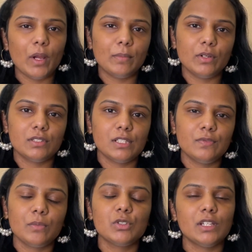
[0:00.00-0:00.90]
I purchased
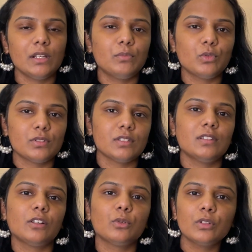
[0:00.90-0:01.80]
from, she had posted
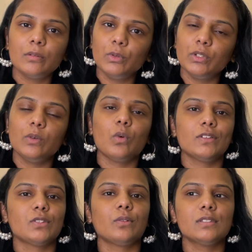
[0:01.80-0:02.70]
that Huda Beauty
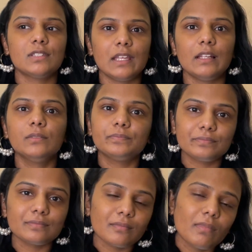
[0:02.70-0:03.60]
was on sale,
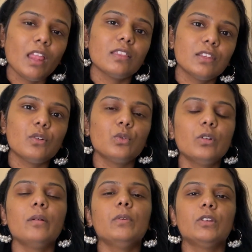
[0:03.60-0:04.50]
the
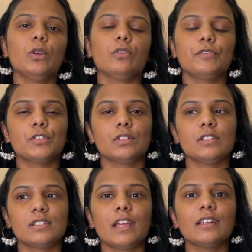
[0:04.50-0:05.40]
Huda Beauty official
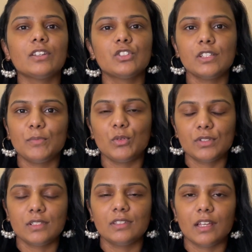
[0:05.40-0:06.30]
site, and she
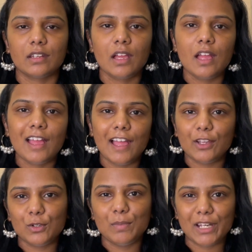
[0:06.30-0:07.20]
posted that I
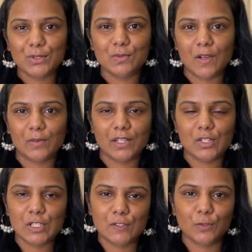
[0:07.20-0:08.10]
could buy 2
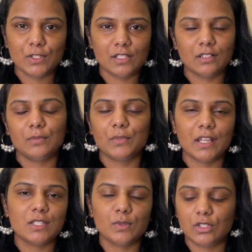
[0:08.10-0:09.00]
foundations for a certain
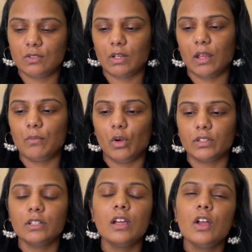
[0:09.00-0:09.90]
price, which is when I bought
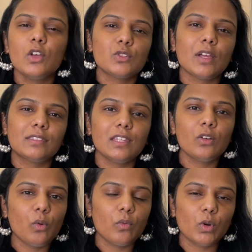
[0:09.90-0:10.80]
it. So I think
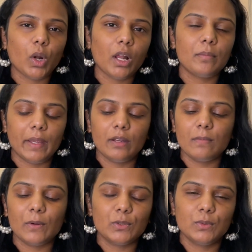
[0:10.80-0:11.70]
overall I paid
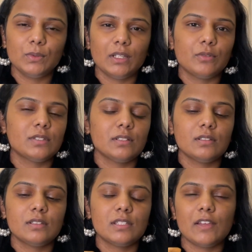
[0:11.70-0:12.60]
about
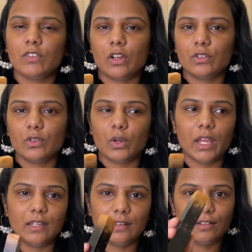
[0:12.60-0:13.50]
2,700 or
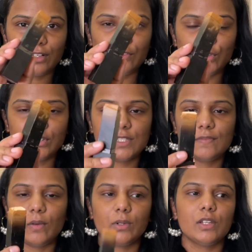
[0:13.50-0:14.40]
800 for this
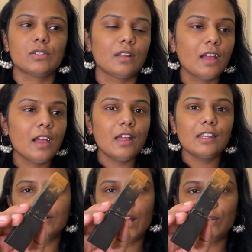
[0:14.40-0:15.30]
foundation.
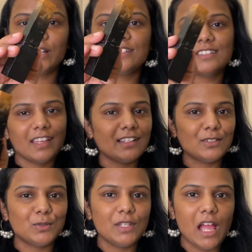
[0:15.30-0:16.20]
Now let's get
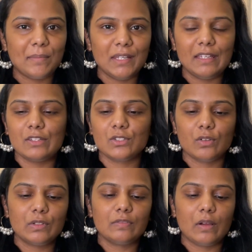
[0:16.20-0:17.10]
into the application
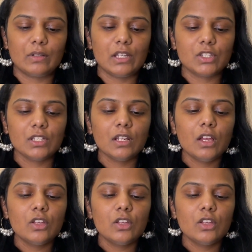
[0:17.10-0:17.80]
of the foundation.